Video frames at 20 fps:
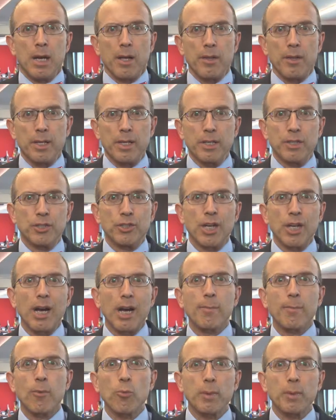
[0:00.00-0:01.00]
The
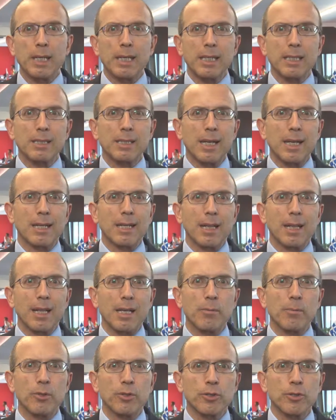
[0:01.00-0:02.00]
job openings and
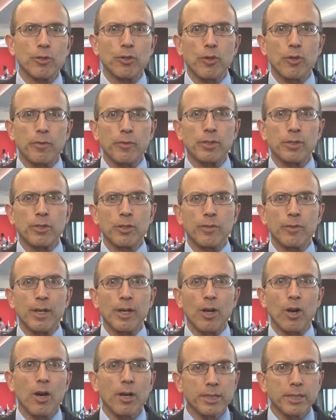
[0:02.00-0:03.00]
labor turnover
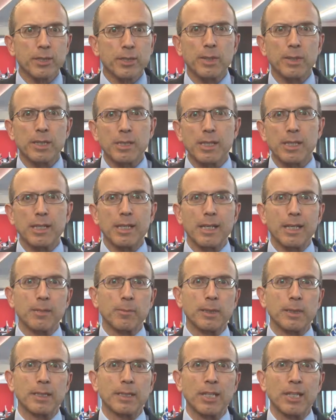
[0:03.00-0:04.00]
survey also exceeded
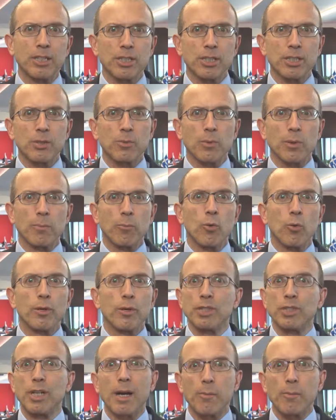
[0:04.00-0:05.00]
expectations, with
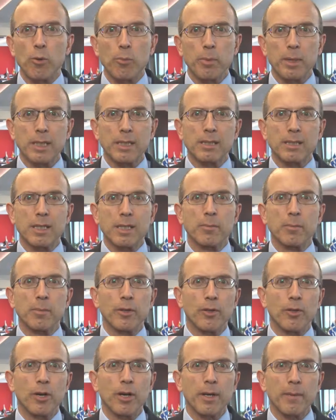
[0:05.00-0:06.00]
more job openings than had
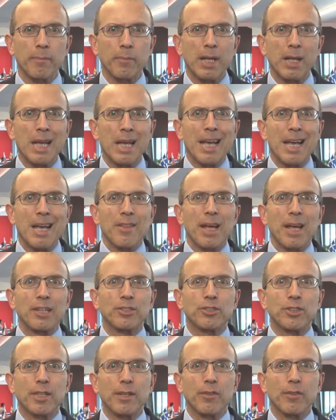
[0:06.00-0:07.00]
been thought.
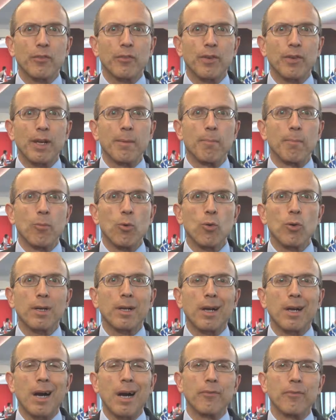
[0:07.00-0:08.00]
That should give the Fed more
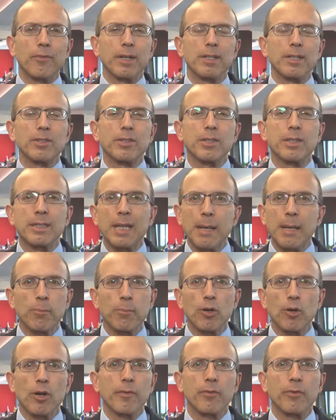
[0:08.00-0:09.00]
confidence to
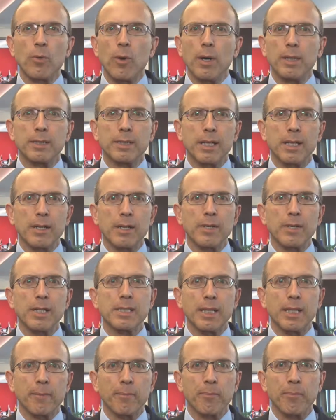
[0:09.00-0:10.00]
taper off quantitative
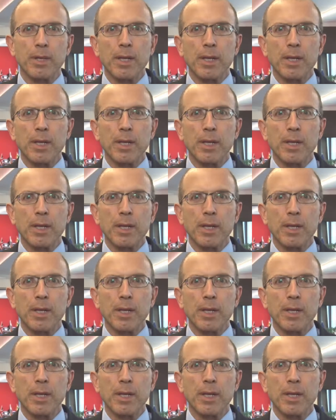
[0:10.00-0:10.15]
easing.